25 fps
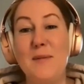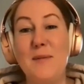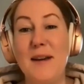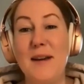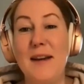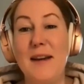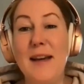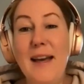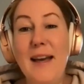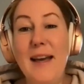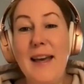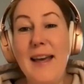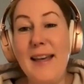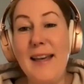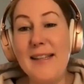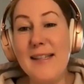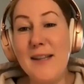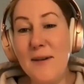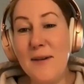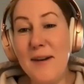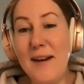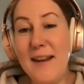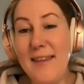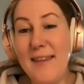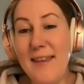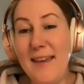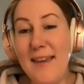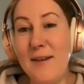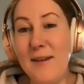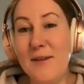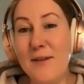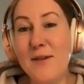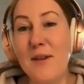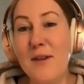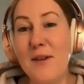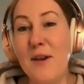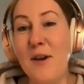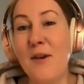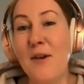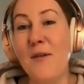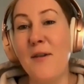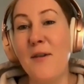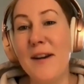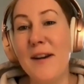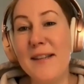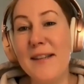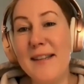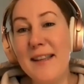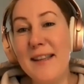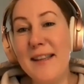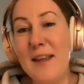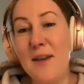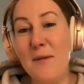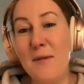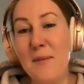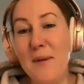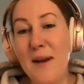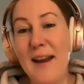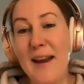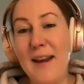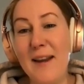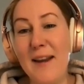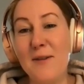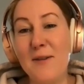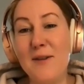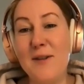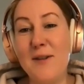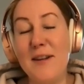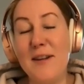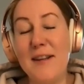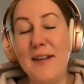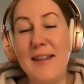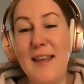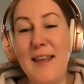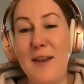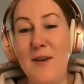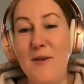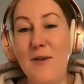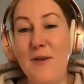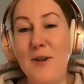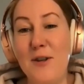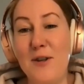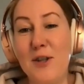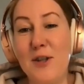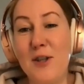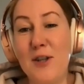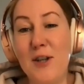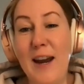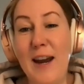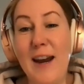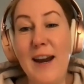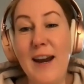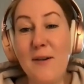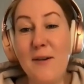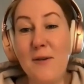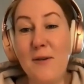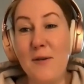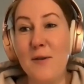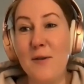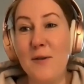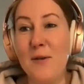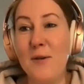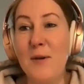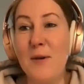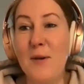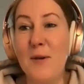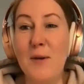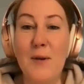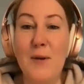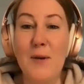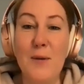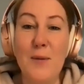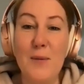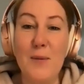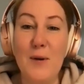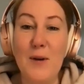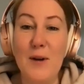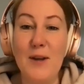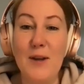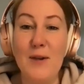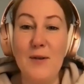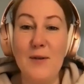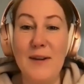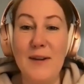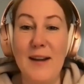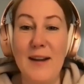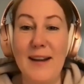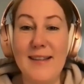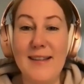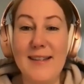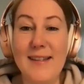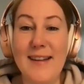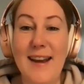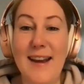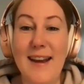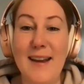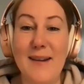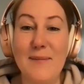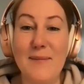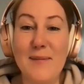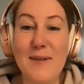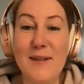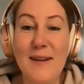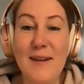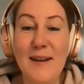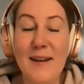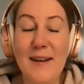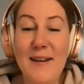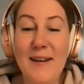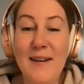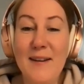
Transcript: but is there anything else on the horizon that you're planning on doing that you can share, or what are your next steps?